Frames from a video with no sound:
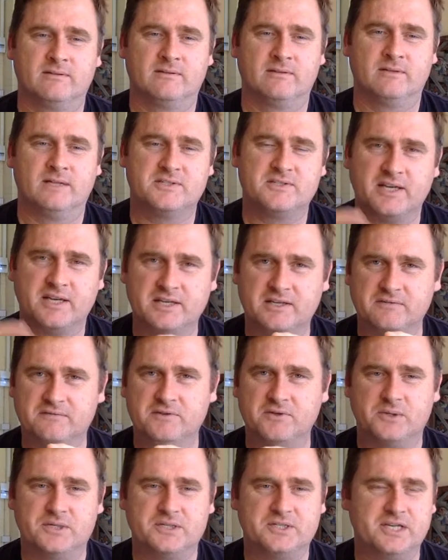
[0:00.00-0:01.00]
Let's take a
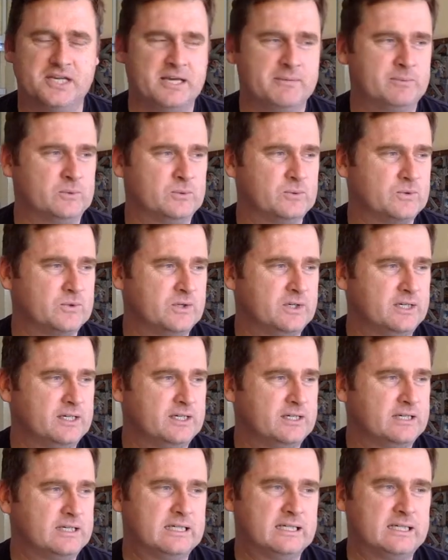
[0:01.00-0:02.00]
few examples.
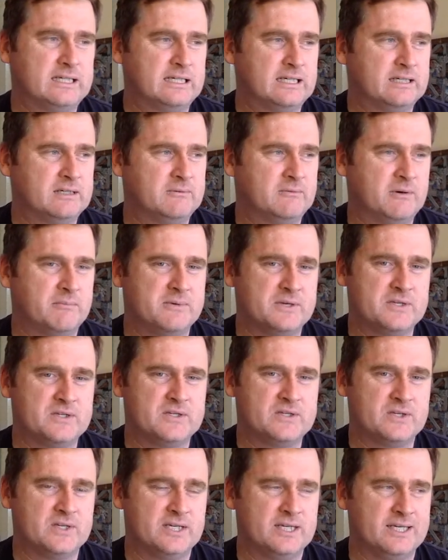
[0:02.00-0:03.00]
When we
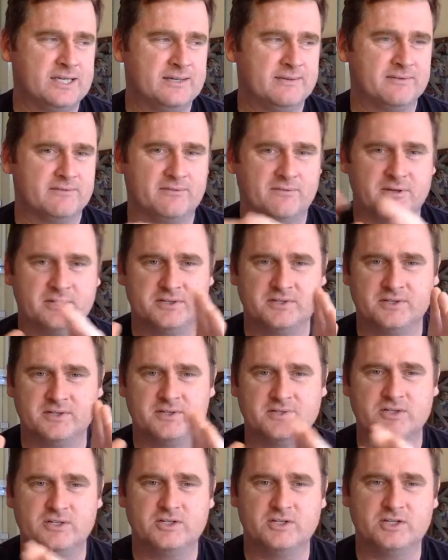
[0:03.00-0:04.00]
see, for
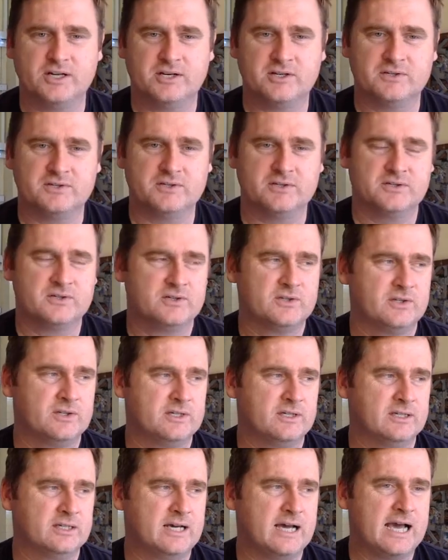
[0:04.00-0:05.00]
instance, in Genesis,
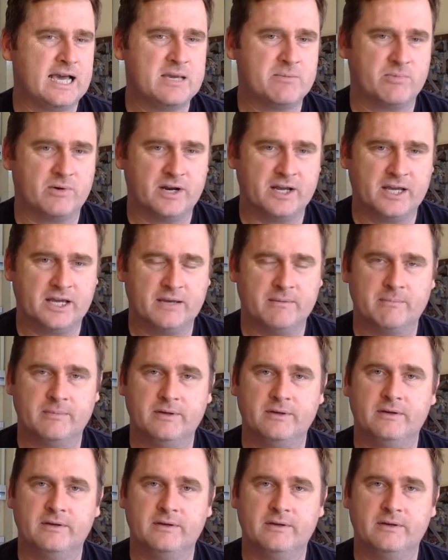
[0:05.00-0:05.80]
Abraham